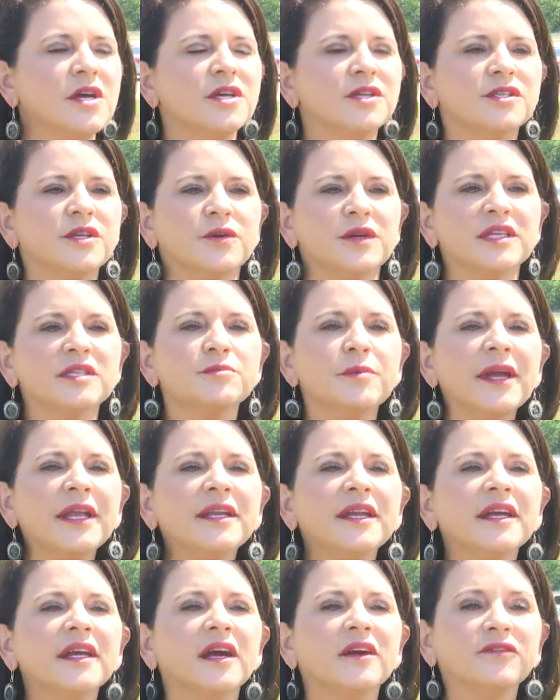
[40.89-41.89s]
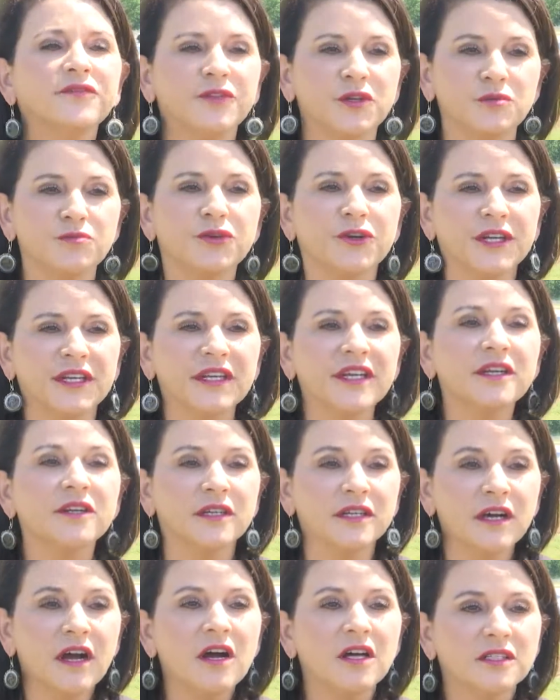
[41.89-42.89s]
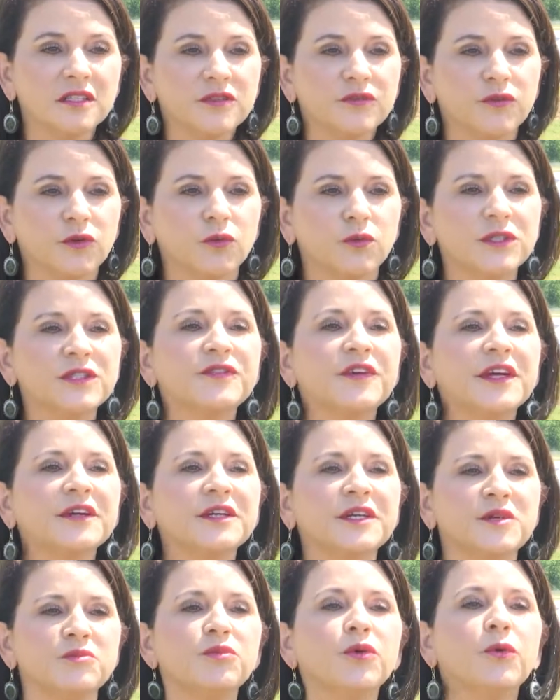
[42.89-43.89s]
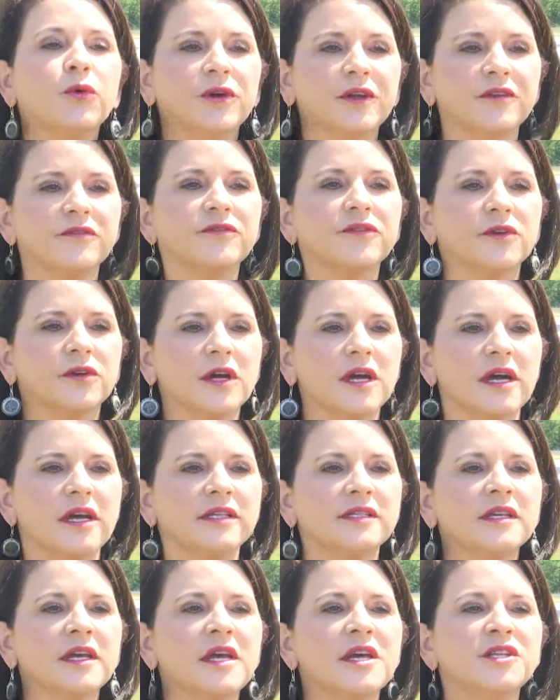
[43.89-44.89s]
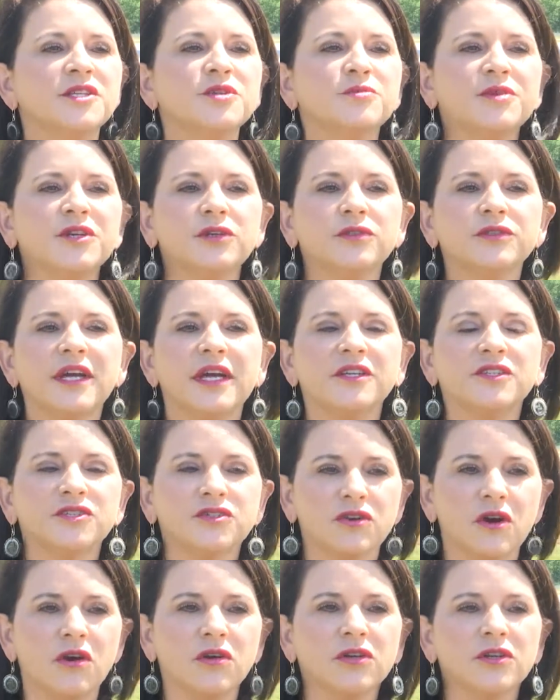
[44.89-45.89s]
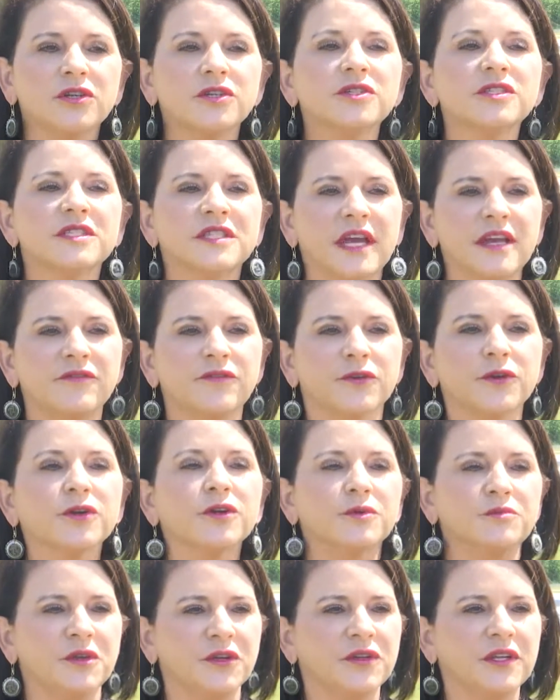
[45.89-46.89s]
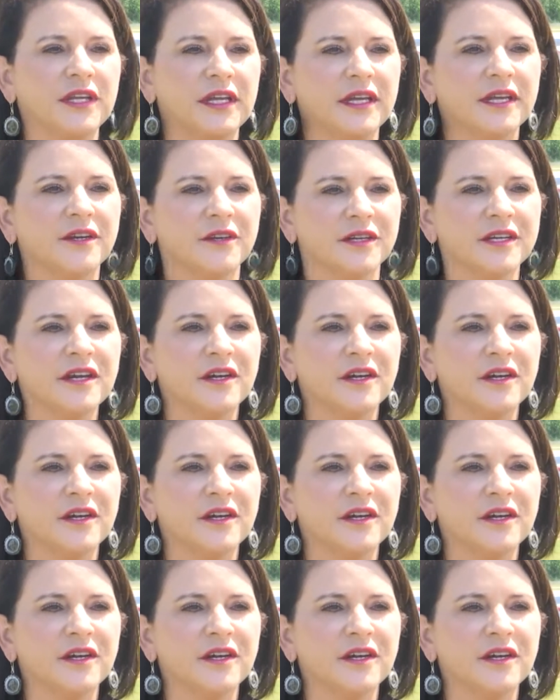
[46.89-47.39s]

So expanding our footprint here in Huntsville was very important for us to build a stronger, safer community here in